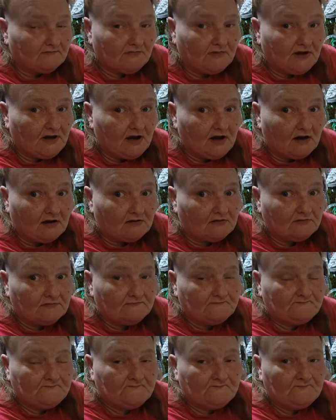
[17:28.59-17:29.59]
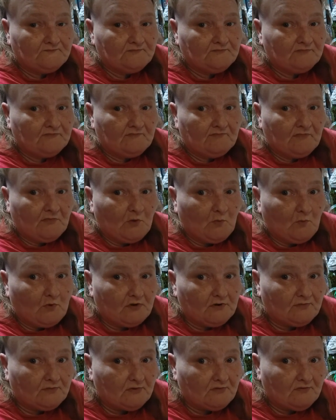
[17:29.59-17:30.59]
Yeah.
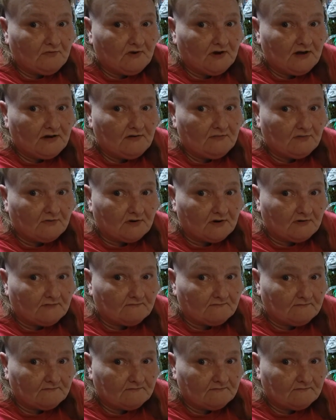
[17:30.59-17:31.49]
Wonderful flavoring.